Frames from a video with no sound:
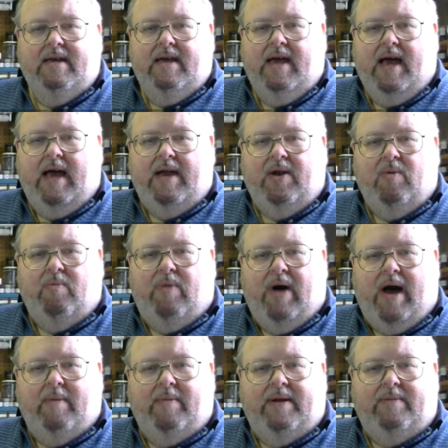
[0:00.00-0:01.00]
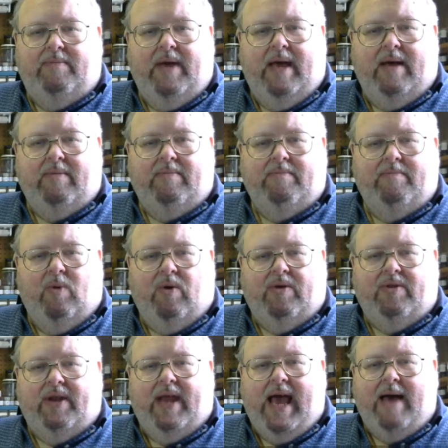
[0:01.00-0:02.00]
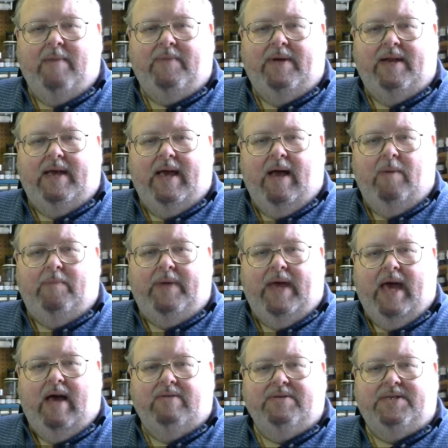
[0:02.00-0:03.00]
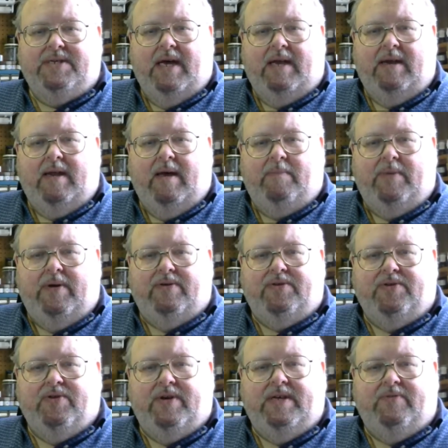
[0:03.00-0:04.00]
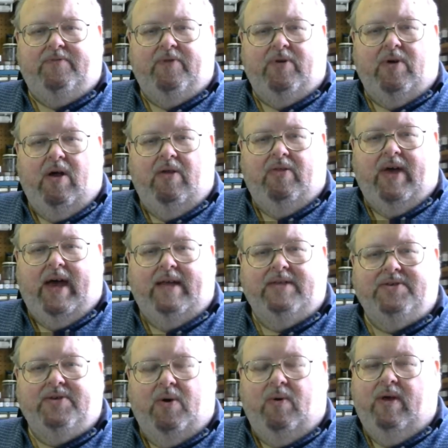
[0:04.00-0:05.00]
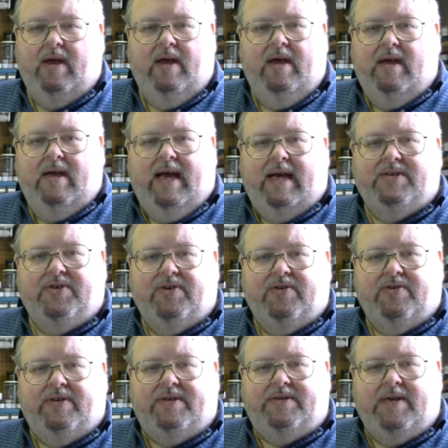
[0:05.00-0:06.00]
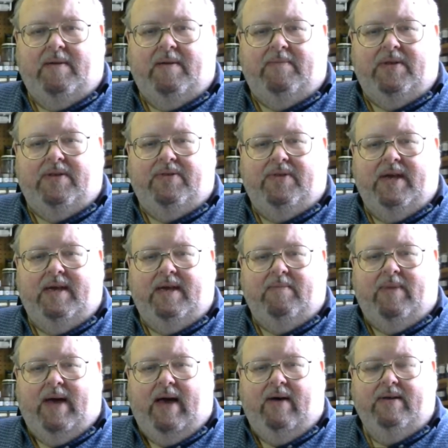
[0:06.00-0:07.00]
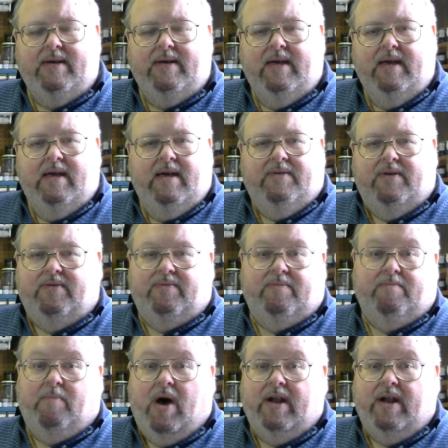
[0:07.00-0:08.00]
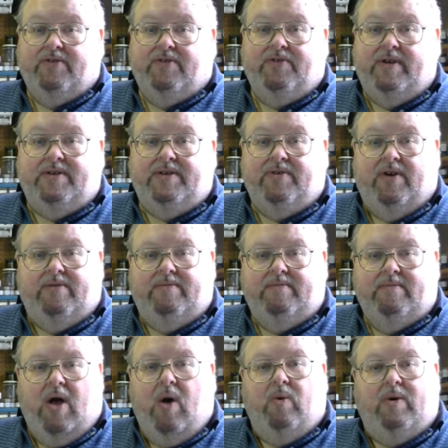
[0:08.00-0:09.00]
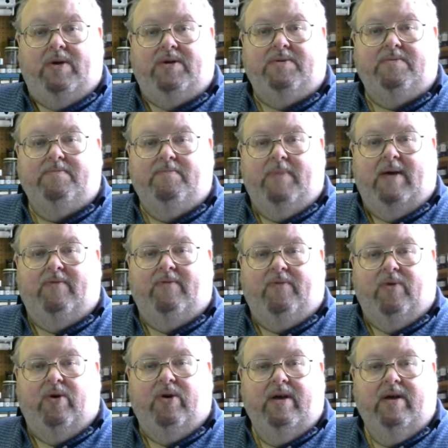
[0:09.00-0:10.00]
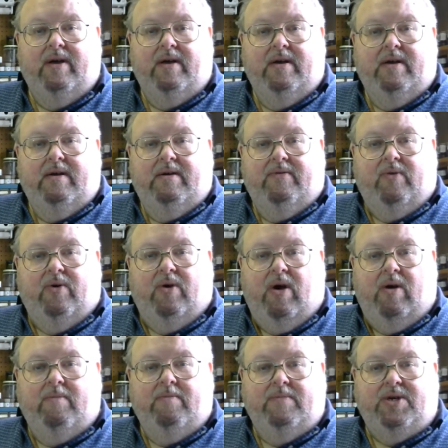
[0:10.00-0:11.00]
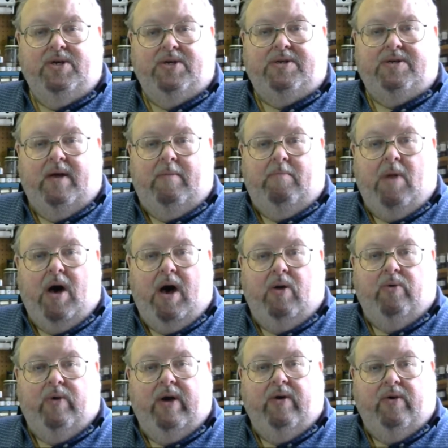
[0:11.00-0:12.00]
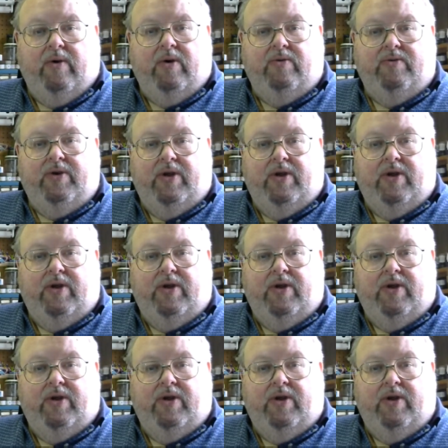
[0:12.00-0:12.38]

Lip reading: I know Bob would be more than happy to help you out setting up your trees for all that. So that's certainly something to think about. Their model trees aren't always meant for just model railroads, you